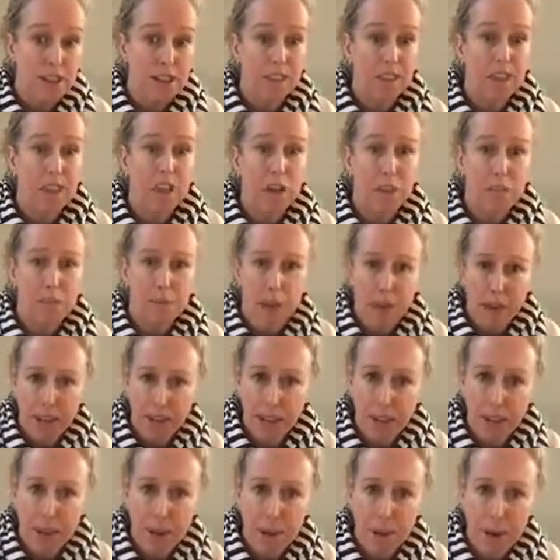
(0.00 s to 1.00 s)
they're gonna pick
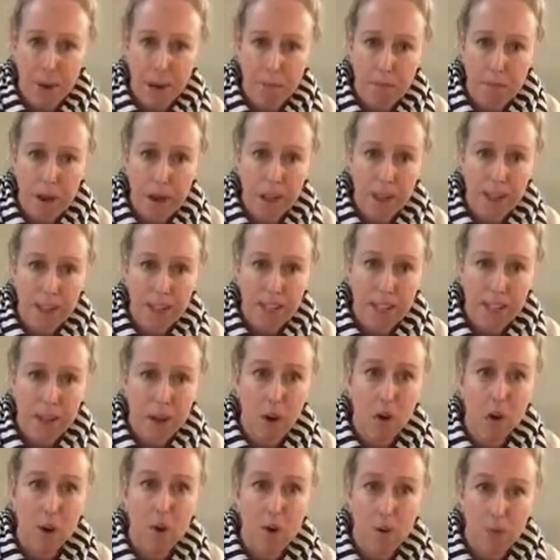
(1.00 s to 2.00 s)
it up automatically.
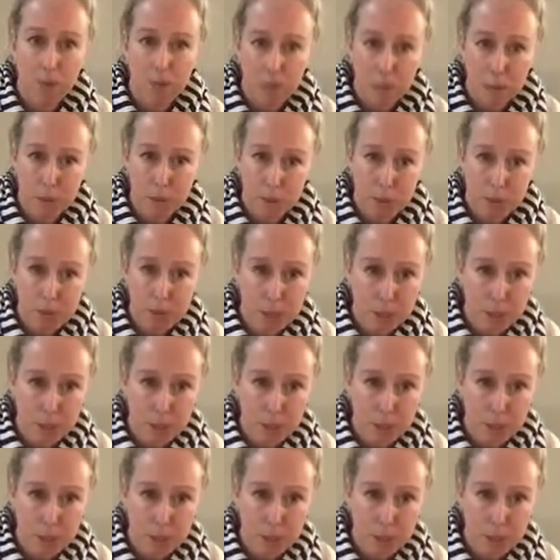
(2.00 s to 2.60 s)
Oh, this is what I